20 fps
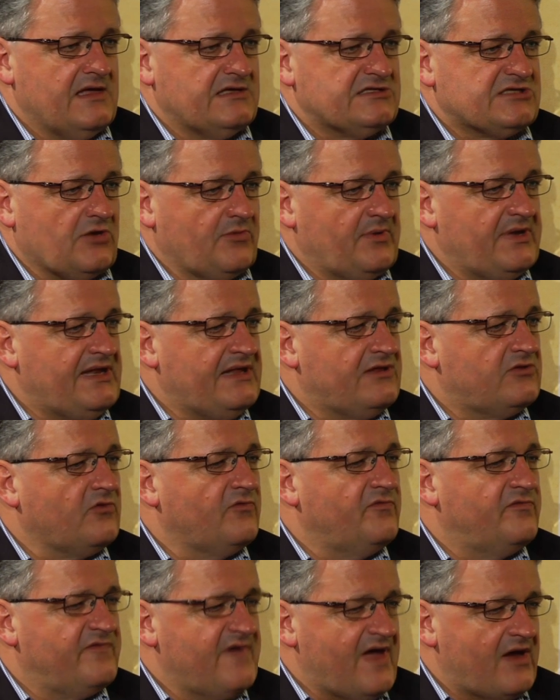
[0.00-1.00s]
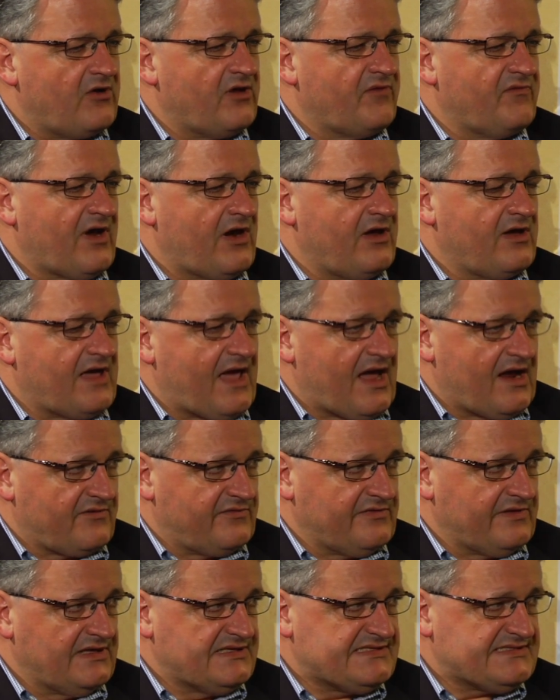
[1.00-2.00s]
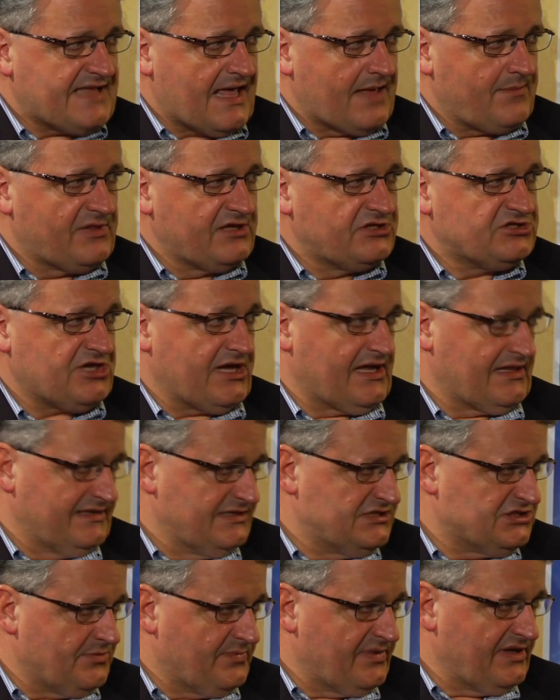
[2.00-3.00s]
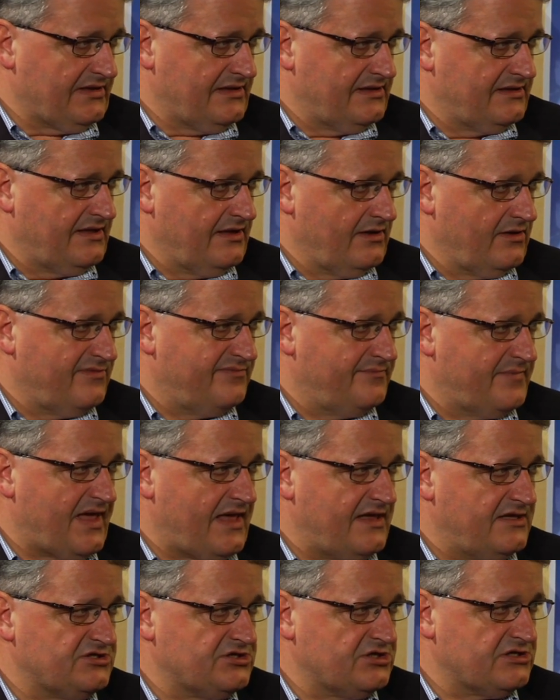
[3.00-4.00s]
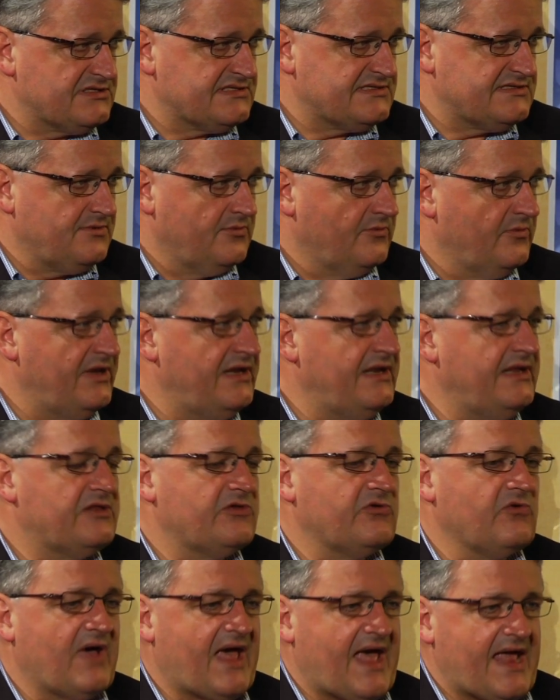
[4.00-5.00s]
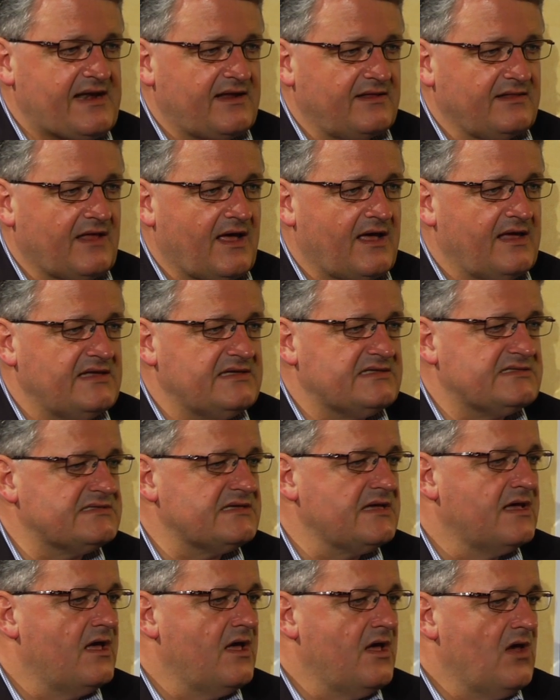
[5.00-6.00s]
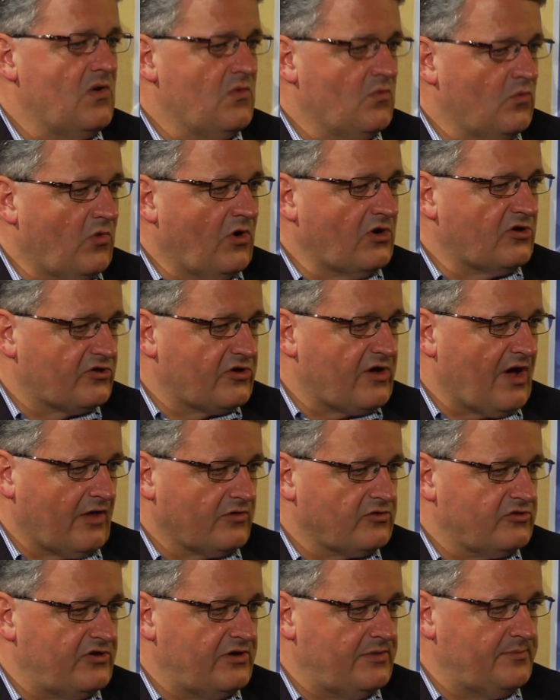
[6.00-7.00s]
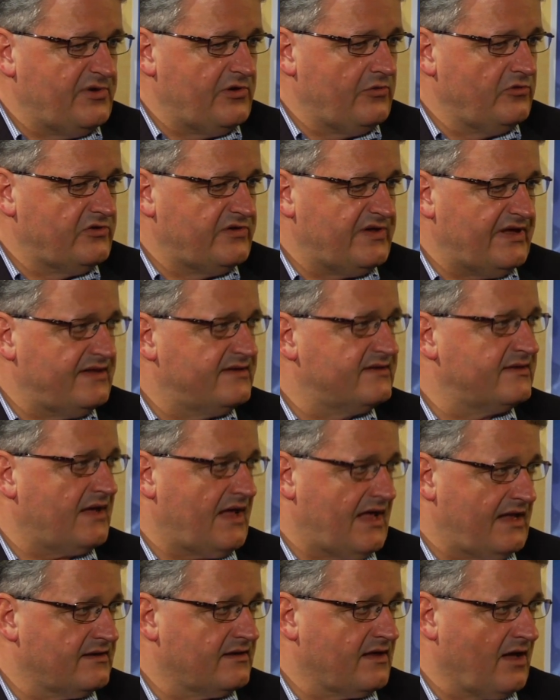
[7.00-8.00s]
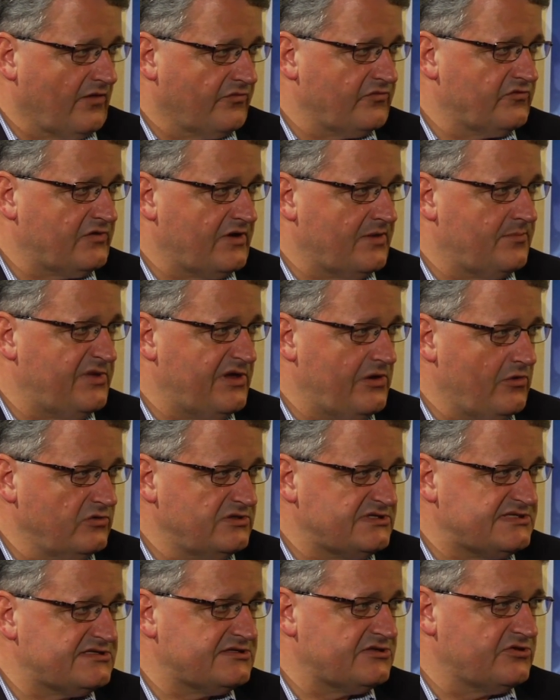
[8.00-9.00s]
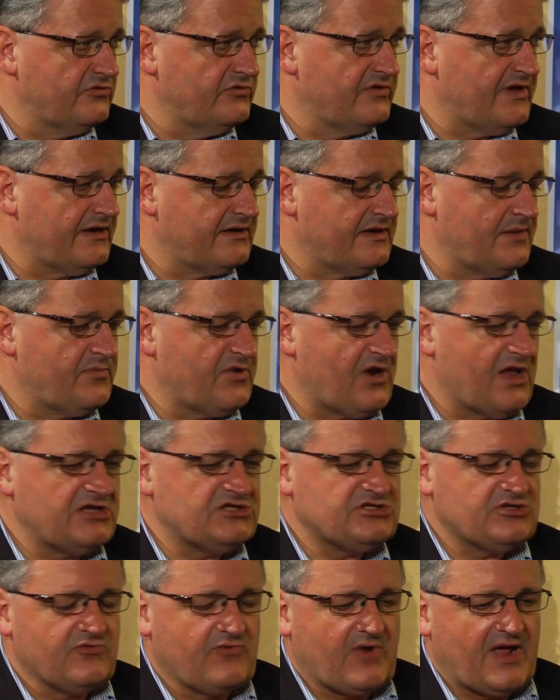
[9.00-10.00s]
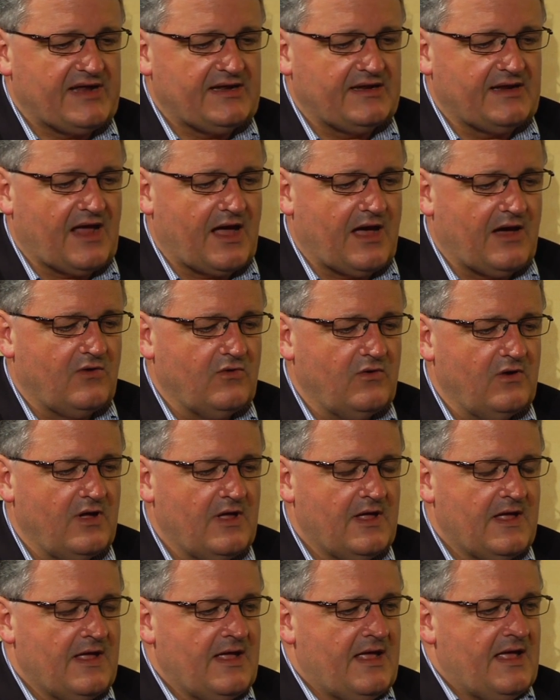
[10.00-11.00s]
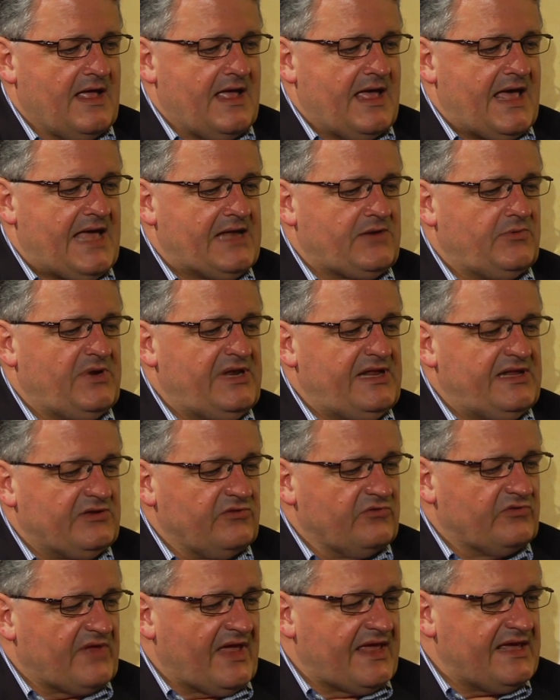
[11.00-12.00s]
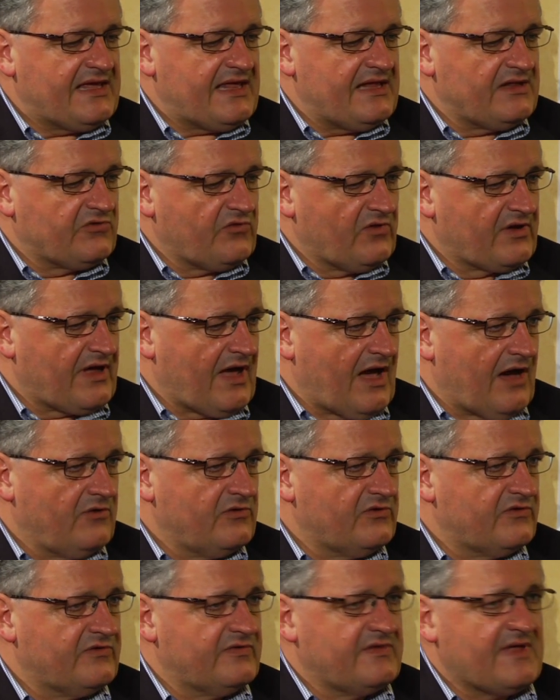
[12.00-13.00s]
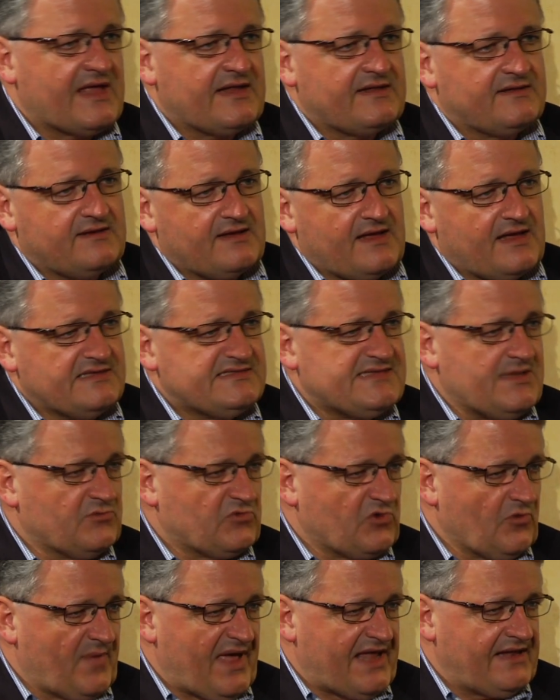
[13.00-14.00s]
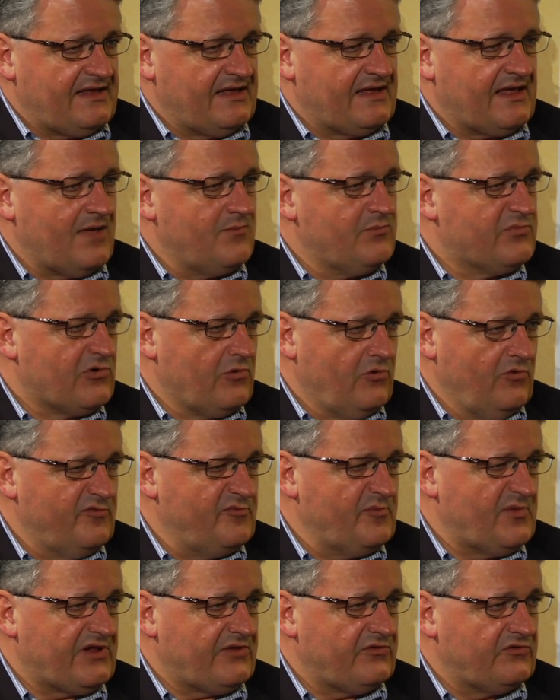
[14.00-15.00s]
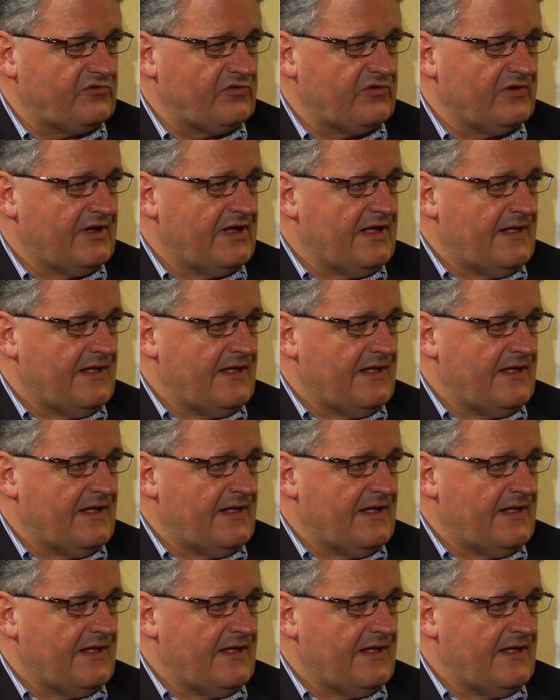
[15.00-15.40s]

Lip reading: So we need to very, very carefully establish eligibility of patients. We need to analyze what contributed and contributes to their depression right now. And we need to take into account that a symptomatic improvement